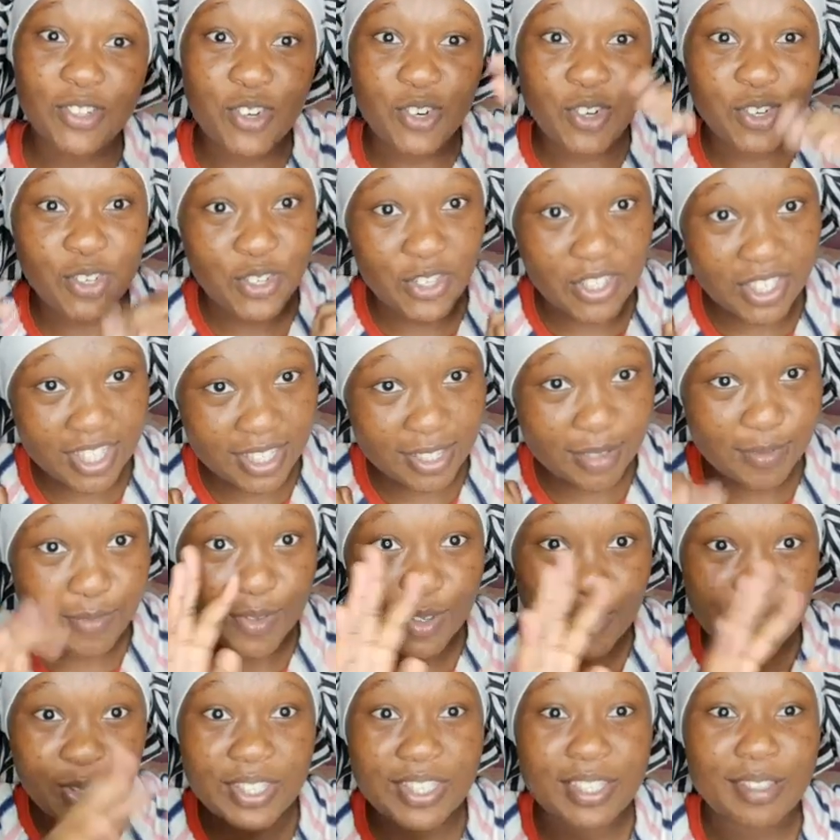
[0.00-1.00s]
on you see me
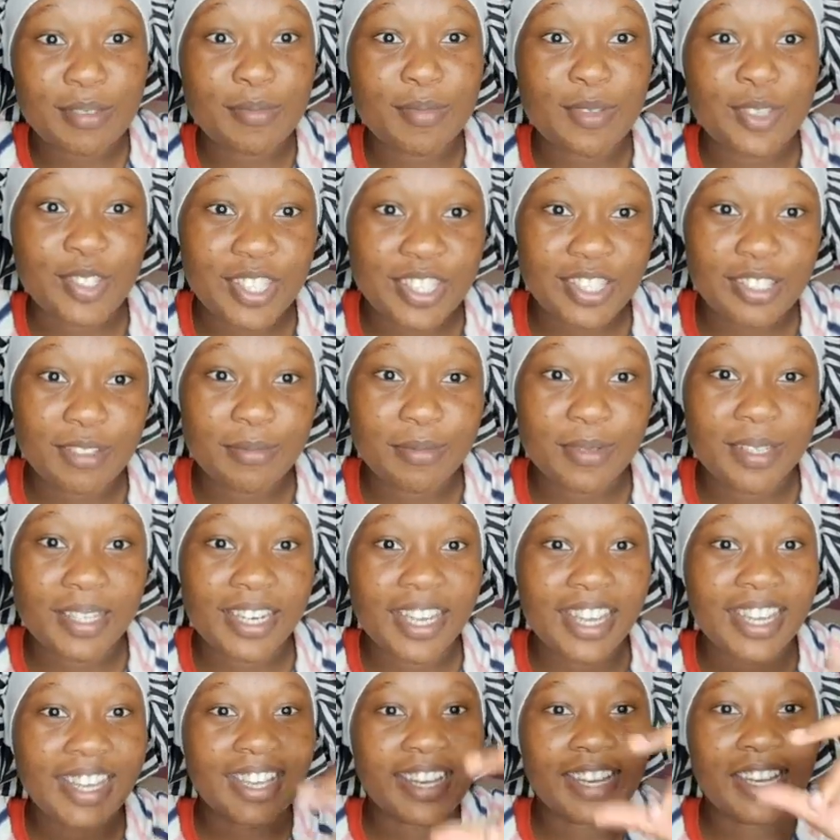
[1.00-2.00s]
you see me you see
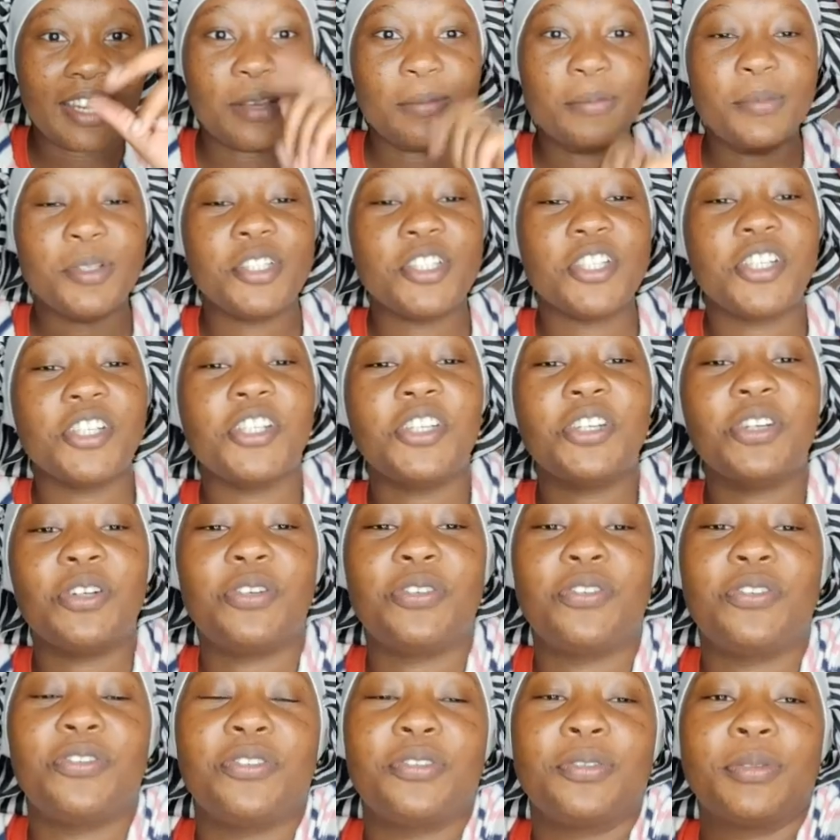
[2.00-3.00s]
me let me turn it
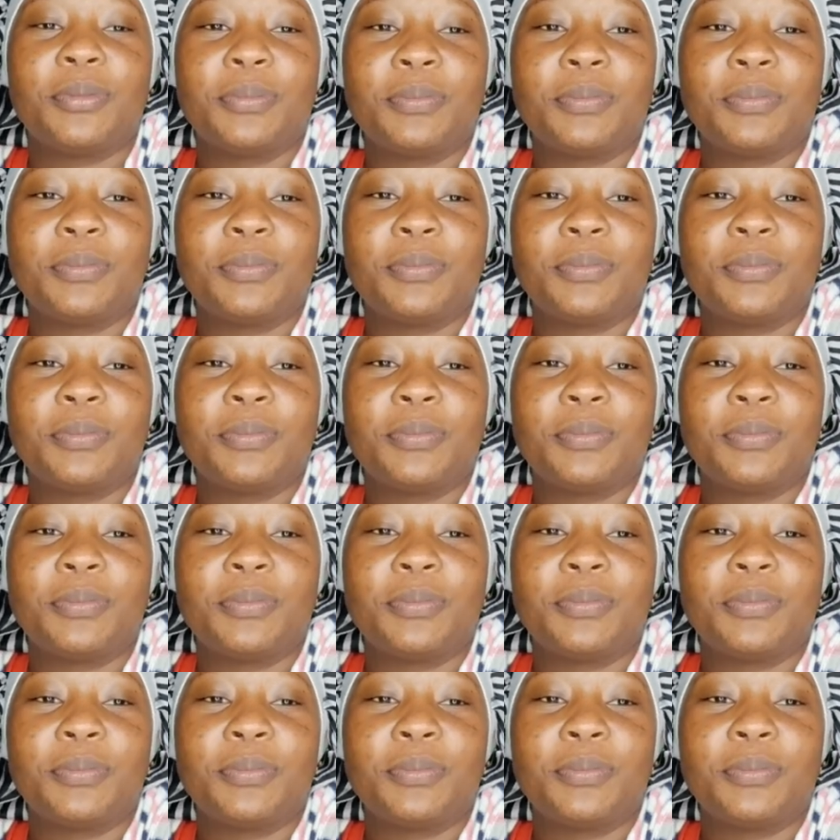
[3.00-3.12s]
off